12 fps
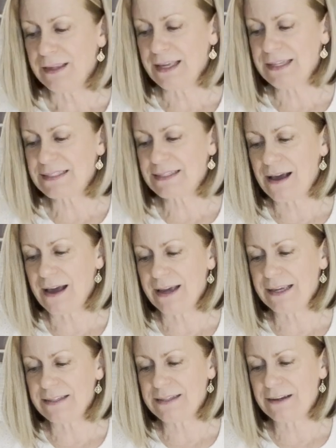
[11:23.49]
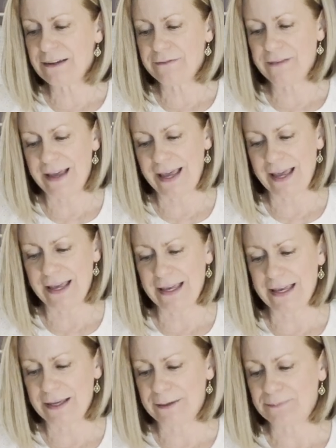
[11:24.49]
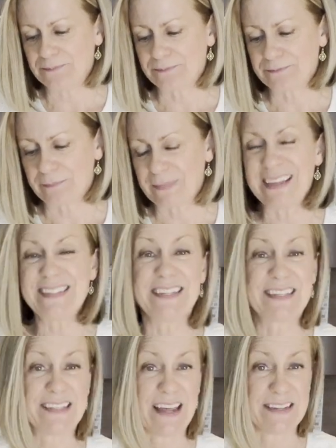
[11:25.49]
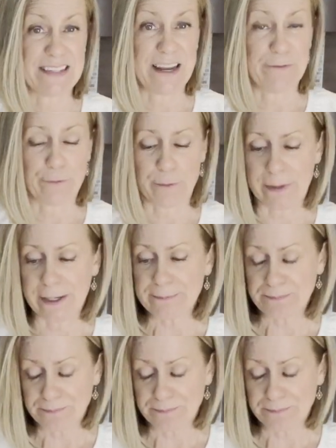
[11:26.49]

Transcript: it's kind of a 6 out of 10 for me.